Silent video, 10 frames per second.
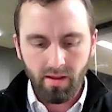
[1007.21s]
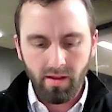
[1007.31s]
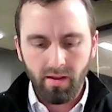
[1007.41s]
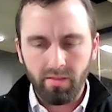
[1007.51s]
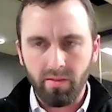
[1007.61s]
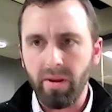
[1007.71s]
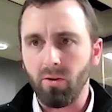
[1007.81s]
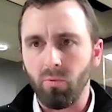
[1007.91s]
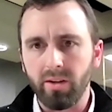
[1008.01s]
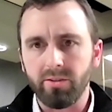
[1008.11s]
The big
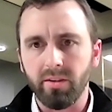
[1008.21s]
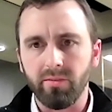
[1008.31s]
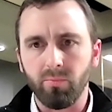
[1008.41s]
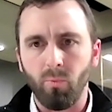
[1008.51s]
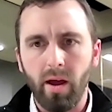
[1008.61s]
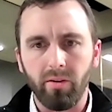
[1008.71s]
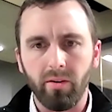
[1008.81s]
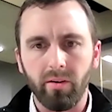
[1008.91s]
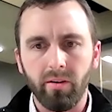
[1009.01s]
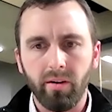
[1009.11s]
question is
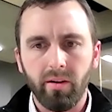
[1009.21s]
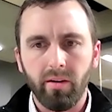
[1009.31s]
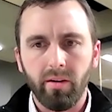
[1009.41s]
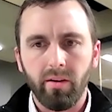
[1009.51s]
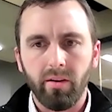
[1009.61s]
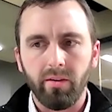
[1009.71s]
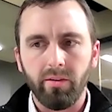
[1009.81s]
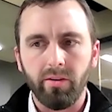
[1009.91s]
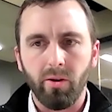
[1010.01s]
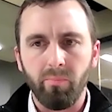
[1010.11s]
whether,
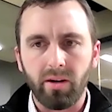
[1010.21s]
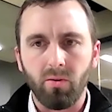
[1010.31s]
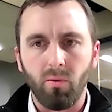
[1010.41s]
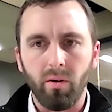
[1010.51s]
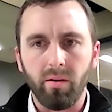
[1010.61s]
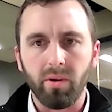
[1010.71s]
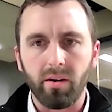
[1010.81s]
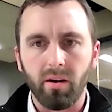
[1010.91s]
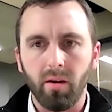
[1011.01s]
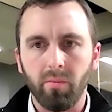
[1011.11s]
Bitcoin
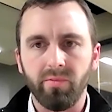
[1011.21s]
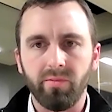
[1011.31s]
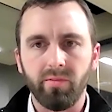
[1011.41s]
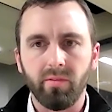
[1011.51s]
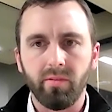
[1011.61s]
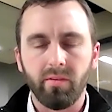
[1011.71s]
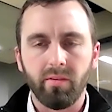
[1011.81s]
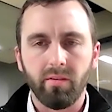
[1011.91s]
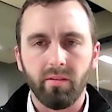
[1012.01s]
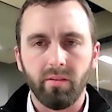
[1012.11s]
becomes
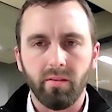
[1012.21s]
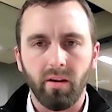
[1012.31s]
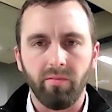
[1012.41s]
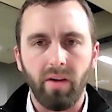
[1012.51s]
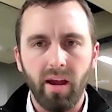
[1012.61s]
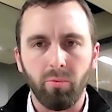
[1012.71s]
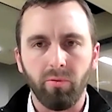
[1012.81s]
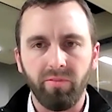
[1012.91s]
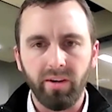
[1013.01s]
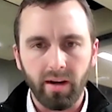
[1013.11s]
a viable
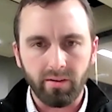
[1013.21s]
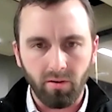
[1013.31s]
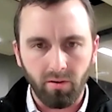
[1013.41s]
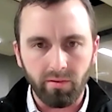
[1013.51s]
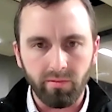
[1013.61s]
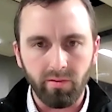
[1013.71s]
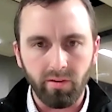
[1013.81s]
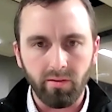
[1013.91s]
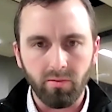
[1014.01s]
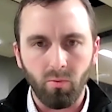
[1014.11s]
fiat currency
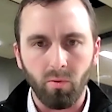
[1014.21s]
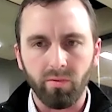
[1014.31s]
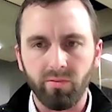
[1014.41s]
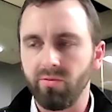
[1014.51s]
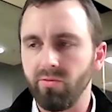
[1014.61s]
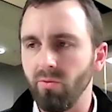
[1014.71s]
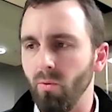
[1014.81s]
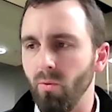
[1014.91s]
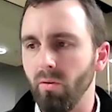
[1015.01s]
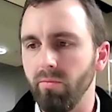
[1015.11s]
or a
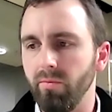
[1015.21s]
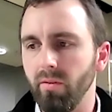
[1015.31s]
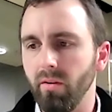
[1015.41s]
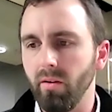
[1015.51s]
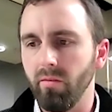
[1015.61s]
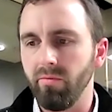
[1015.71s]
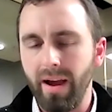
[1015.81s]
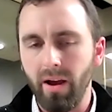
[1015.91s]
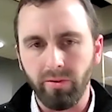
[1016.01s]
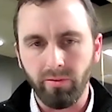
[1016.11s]
store of value.